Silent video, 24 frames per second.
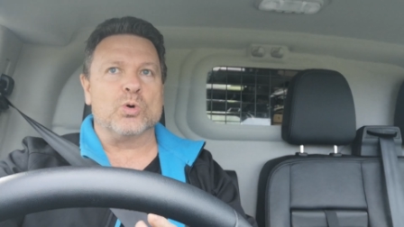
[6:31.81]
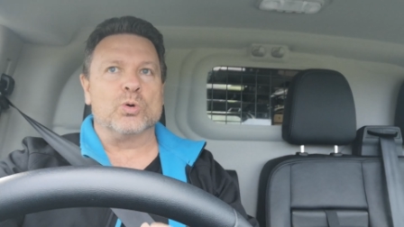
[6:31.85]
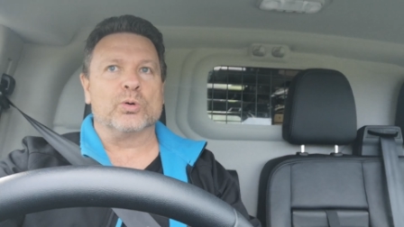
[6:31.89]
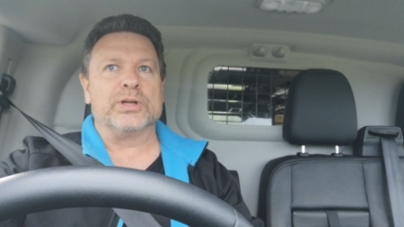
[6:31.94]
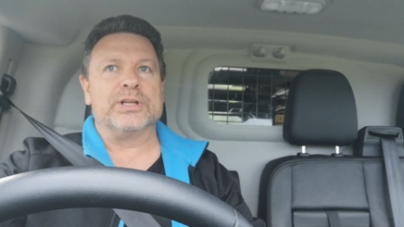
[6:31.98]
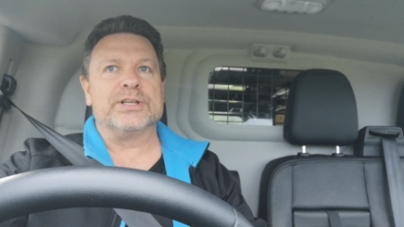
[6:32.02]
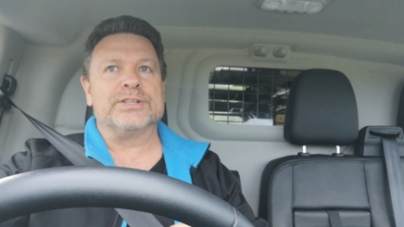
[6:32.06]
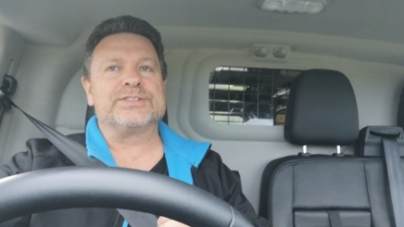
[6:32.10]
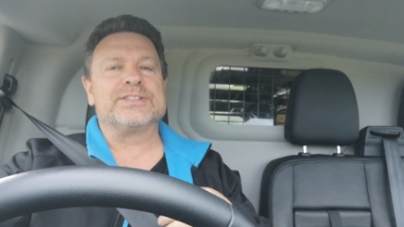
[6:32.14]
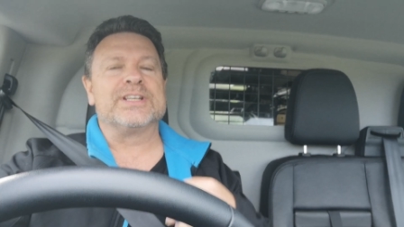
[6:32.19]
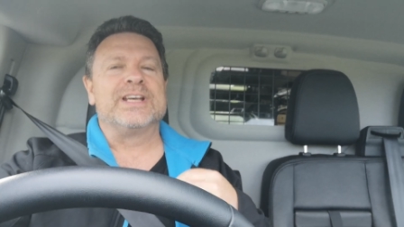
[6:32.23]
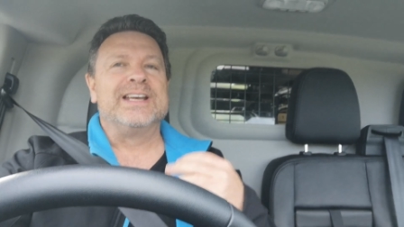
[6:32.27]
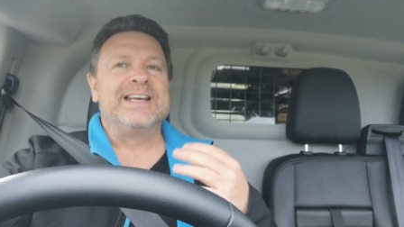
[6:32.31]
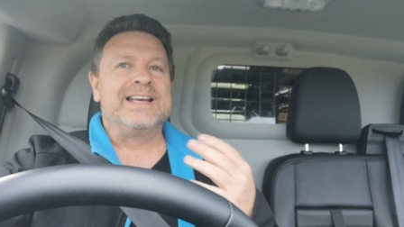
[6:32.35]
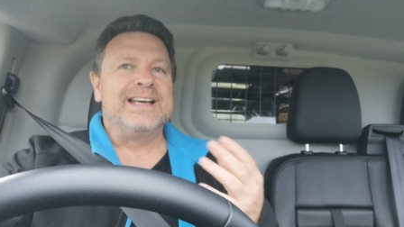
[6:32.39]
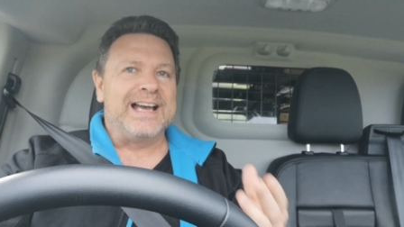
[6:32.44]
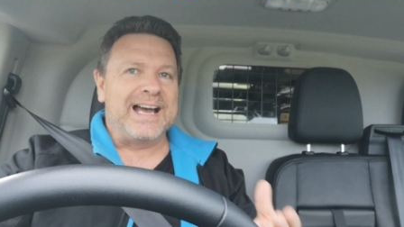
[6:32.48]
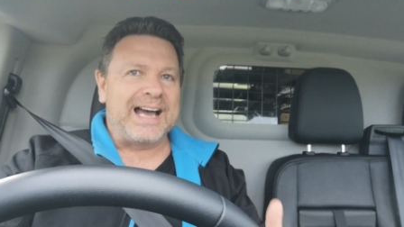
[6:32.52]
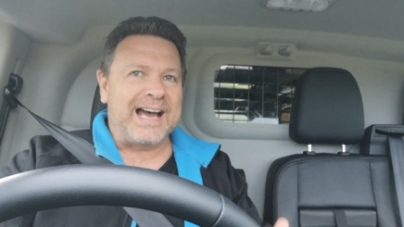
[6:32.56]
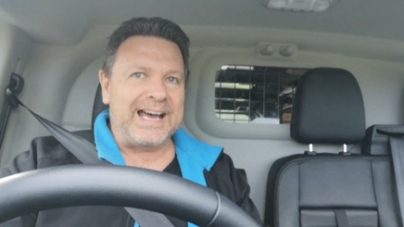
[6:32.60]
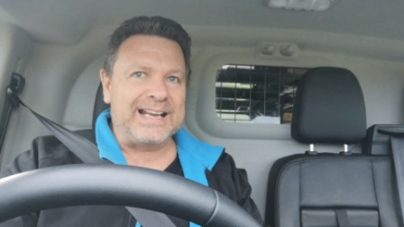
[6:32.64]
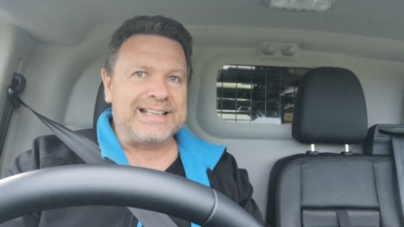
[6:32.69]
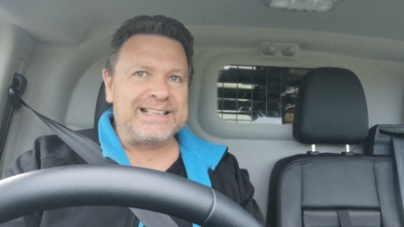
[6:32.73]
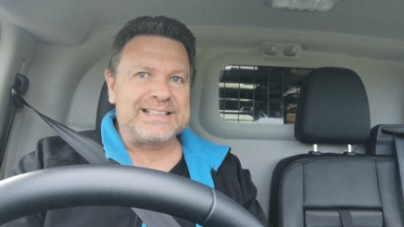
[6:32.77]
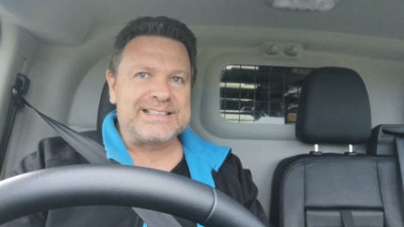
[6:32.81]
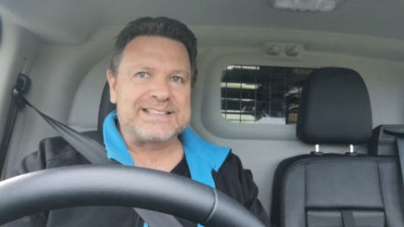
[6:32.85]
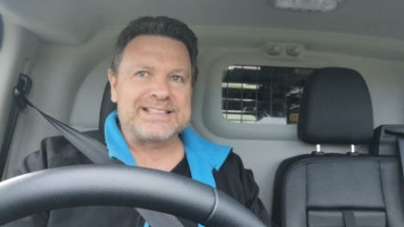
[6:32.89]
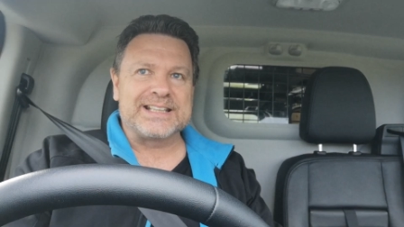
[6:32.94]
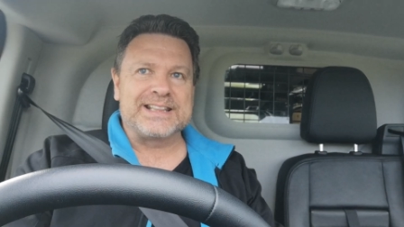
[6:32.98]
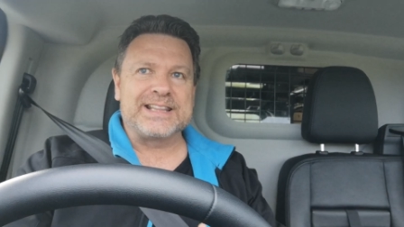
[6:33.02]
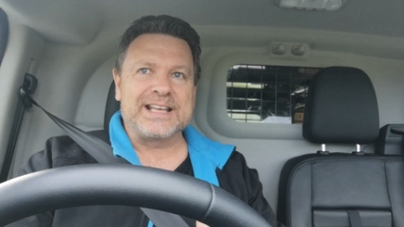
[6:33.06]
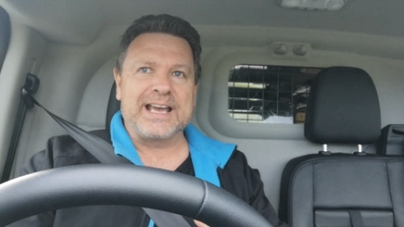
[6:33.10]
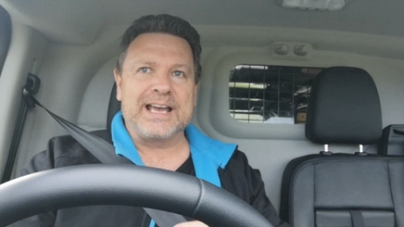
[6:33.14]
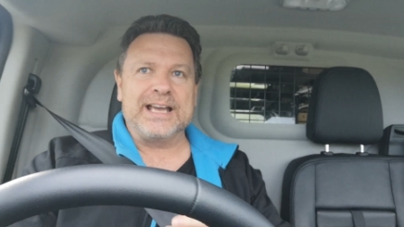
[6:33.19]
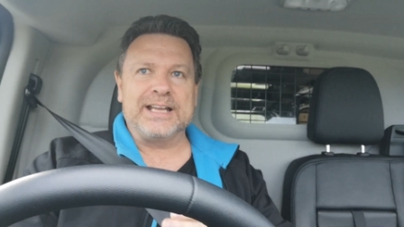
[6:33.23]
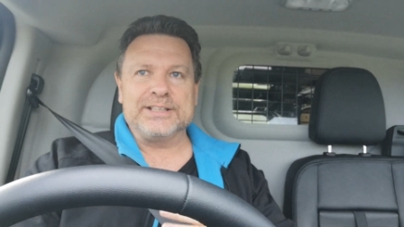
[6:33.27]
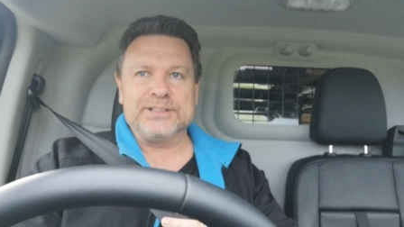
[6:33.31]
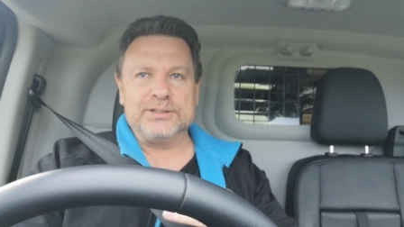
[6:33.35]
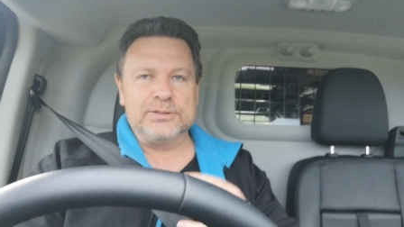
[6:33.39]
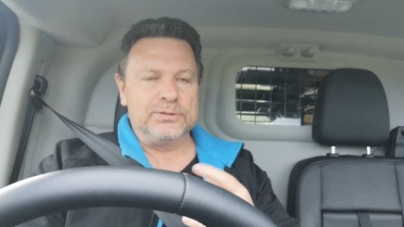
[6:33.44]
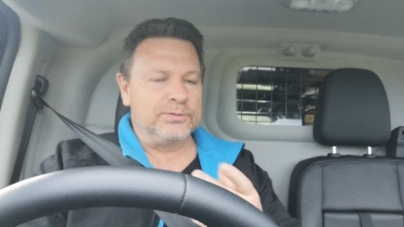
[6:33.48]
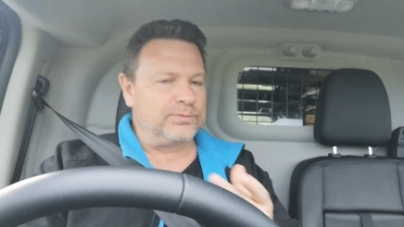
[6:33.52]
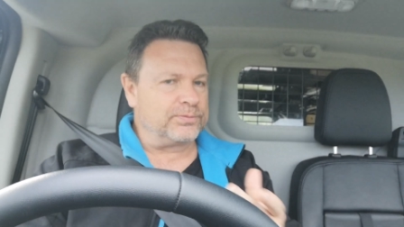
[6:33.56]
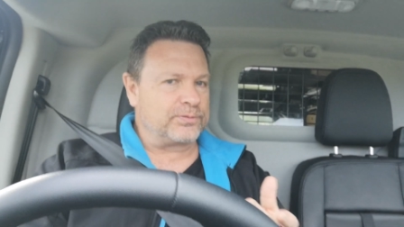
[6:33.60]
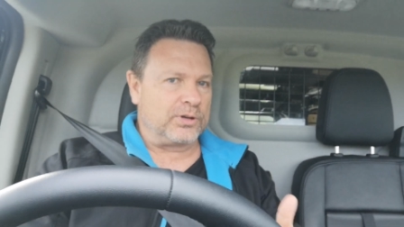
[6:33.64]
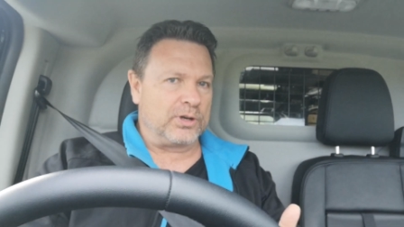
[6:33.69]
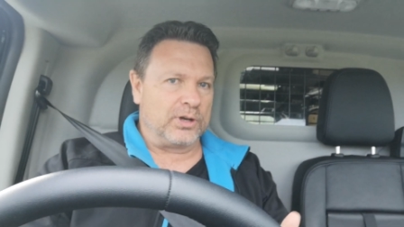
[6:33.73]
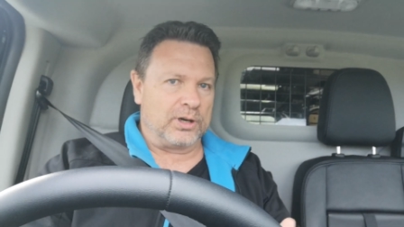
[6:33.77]
corners. Added to that,
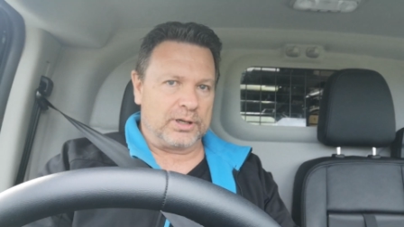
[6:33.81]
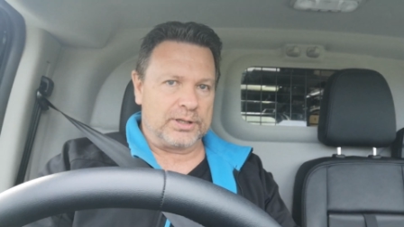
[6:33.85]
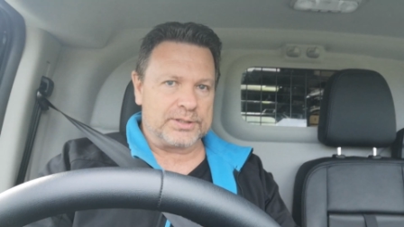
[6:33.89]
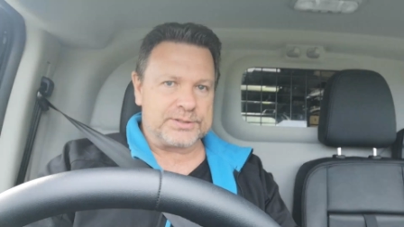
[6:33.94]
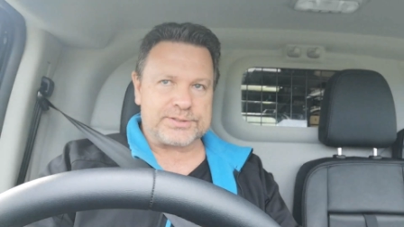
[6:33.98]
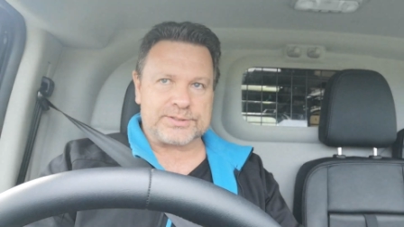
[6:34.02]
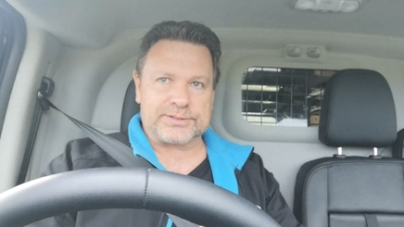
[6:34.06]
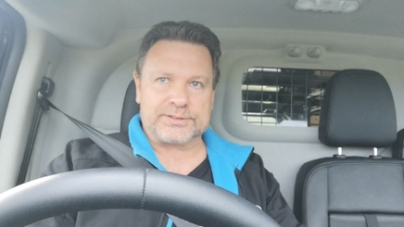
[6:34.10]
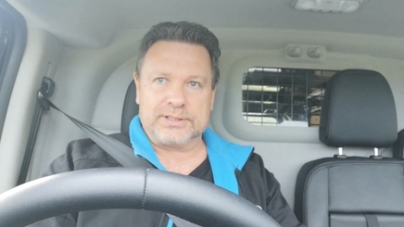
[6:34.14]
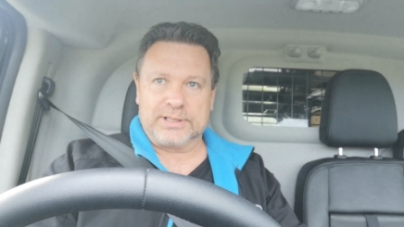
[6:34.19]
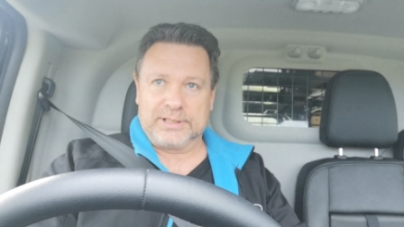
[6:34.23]
you've got